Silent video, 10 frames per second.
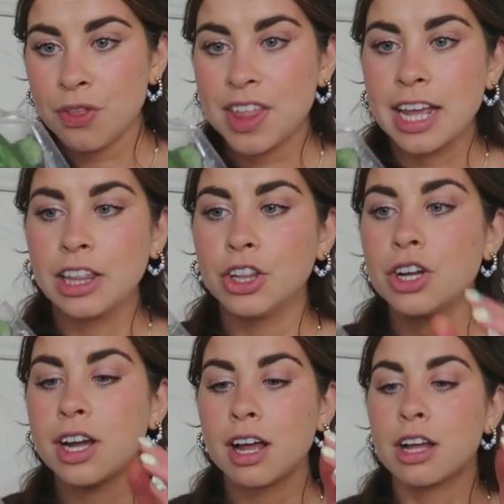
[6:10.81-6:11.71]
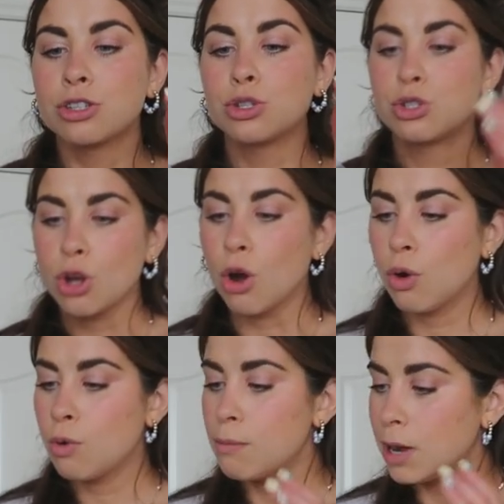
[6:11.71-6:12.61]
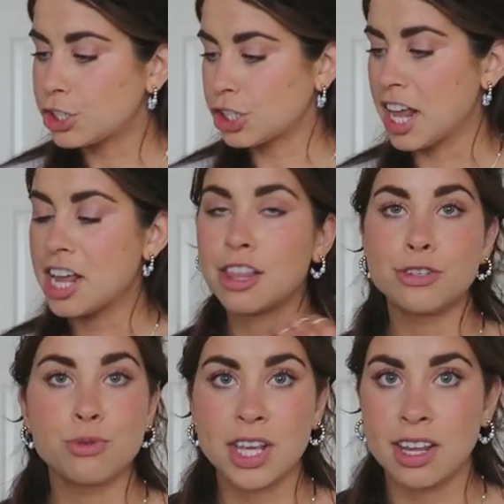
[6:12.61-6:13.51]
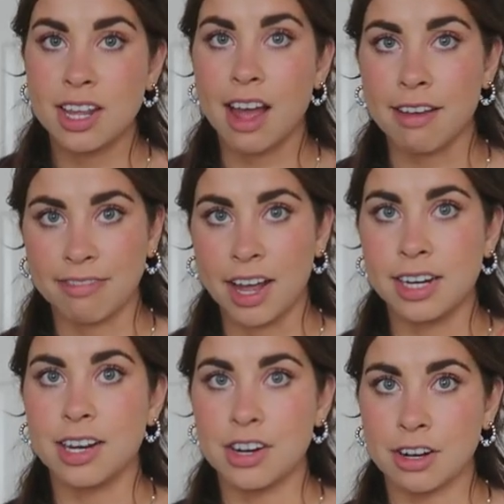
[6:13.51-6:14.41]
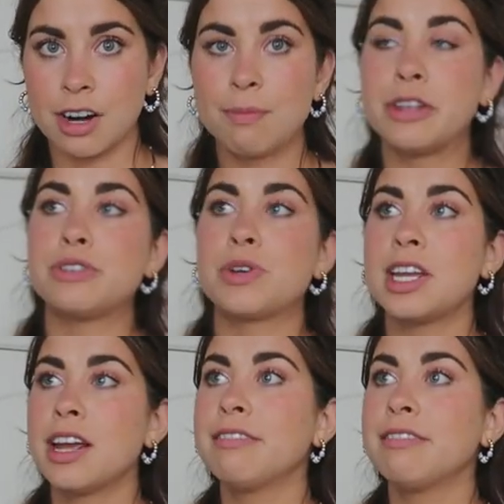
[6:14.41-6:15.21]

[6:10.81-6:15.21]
They look so much like the zucchini I find in Europe. The zucchini